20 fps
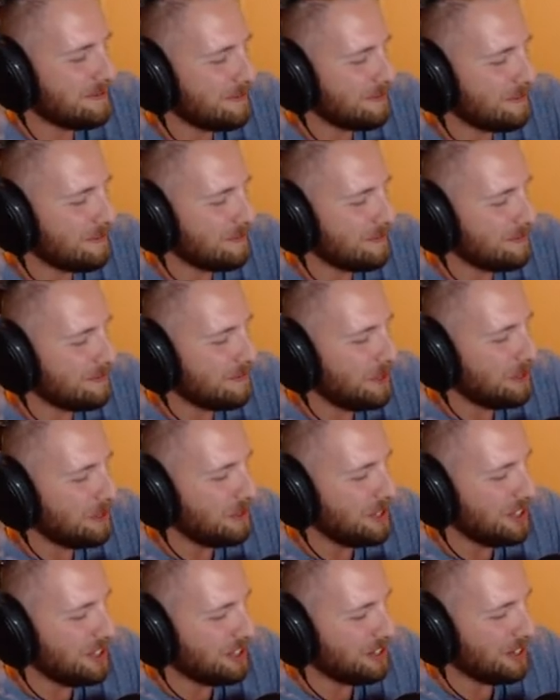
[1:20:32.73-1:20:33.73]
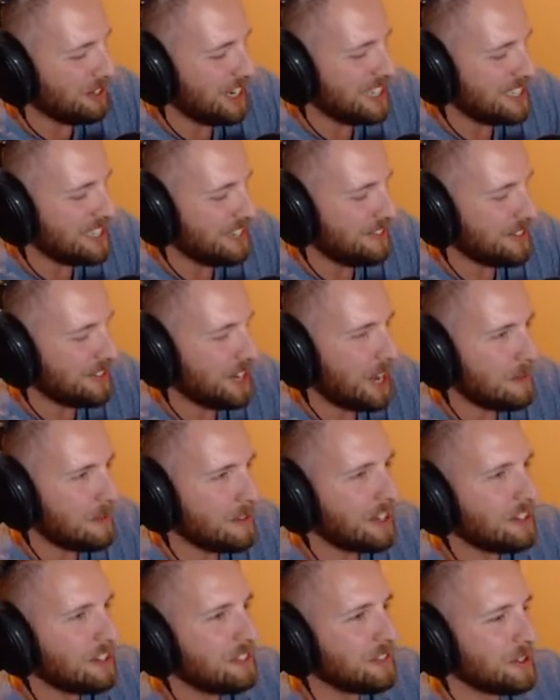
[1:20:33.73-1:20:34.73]
But what a crazy phenomena
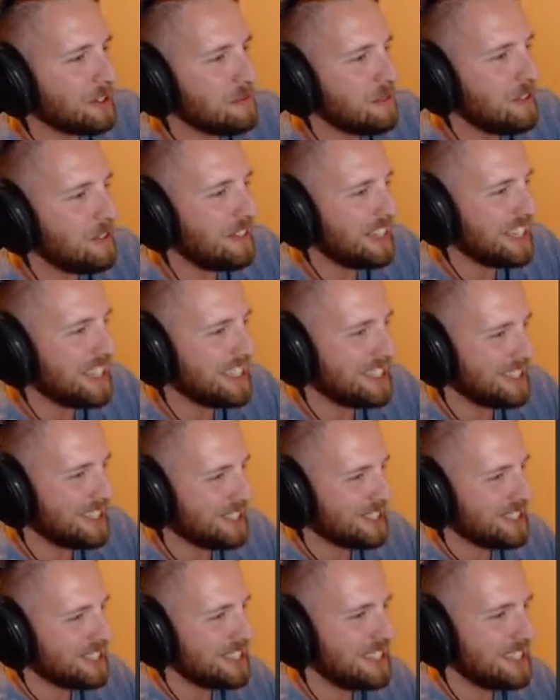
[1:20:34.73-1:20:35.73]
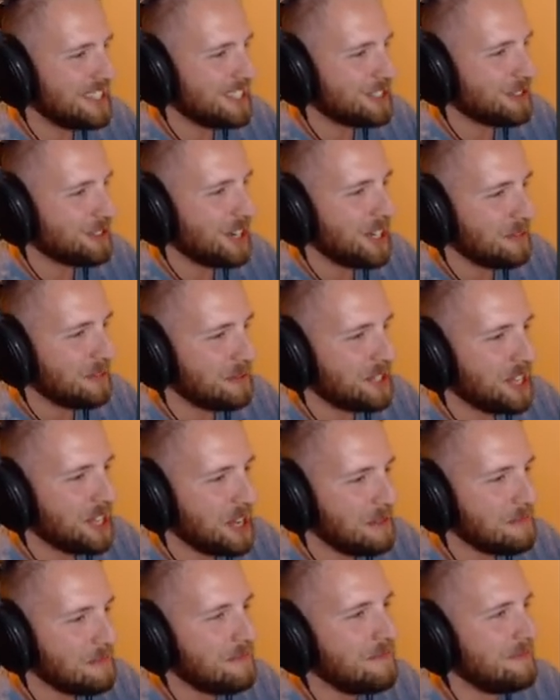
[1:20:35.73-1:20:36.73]
over a movie that's just straight up
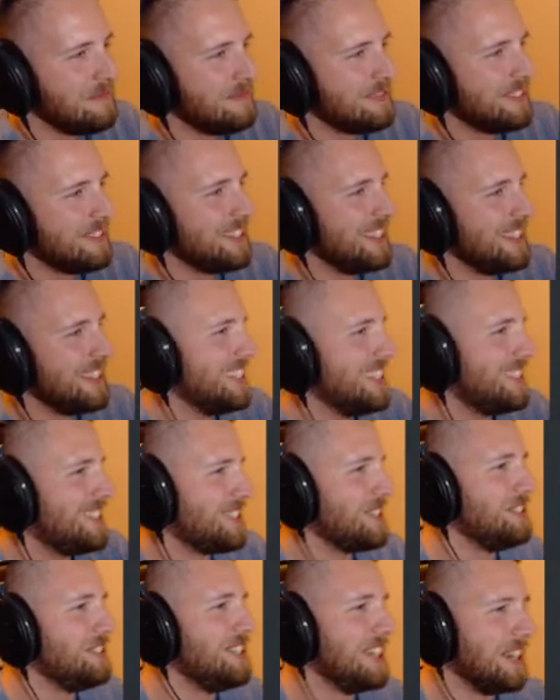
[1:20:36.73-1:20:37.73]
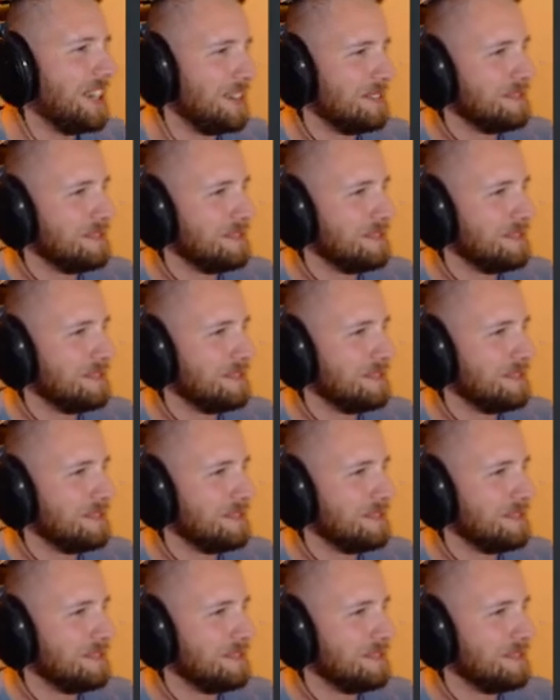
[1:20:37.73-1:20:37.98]
dumb. It's so dumb.